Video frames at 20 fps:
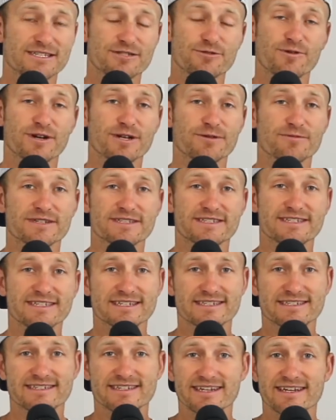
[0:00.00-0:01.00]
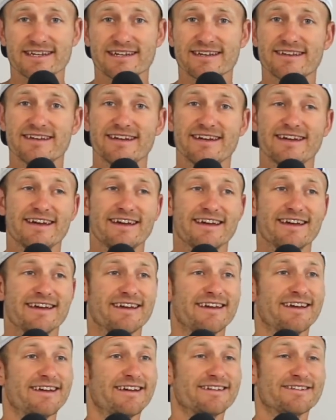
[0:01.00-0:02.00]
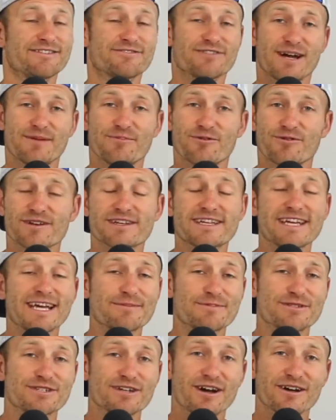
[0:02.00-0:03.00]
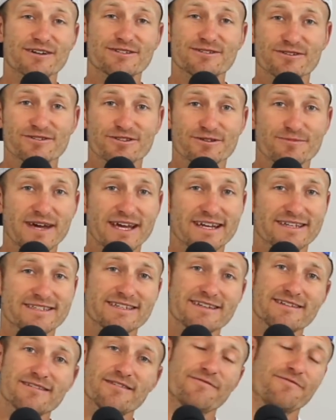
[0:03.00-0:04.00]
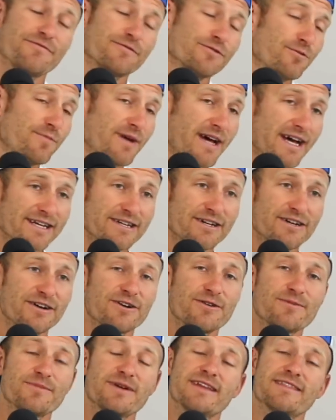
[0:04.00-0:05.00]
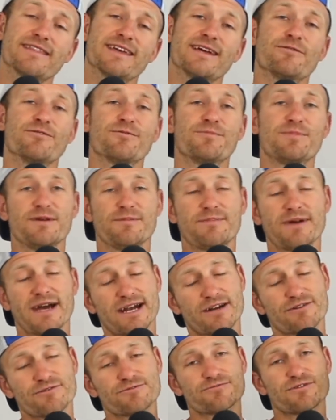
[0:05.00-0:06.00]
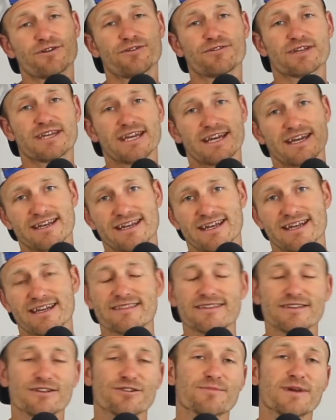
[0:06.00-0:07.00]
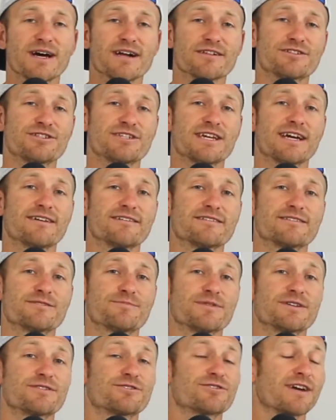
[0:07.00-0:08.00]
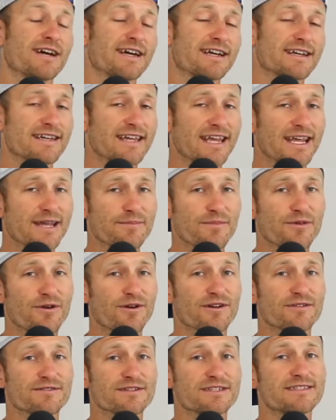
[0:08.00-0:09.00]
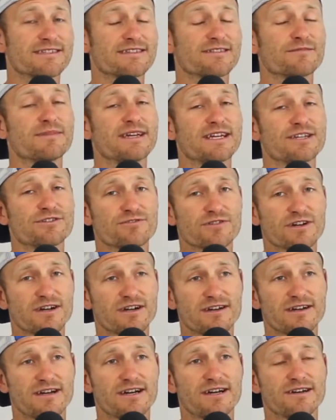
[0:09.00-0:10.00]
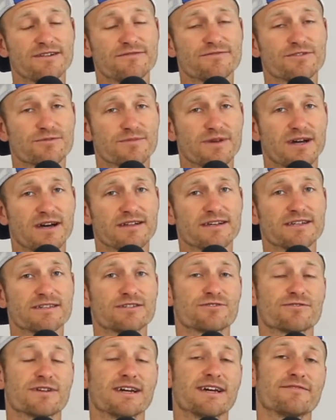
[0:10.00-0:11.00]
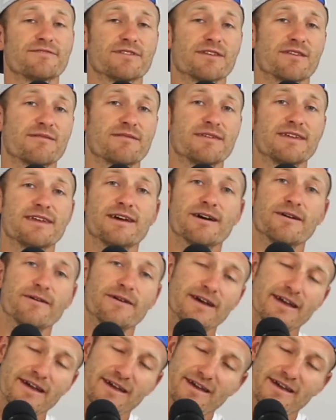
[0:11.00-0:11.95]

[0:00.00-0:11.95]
21-16. Triborn and Kame Schock took their medicine, flew back home, and they will be back on the road again in the Jurmala Challenge. But Try and Kame are at least in the main draw of Jurmala, Trev and Theo,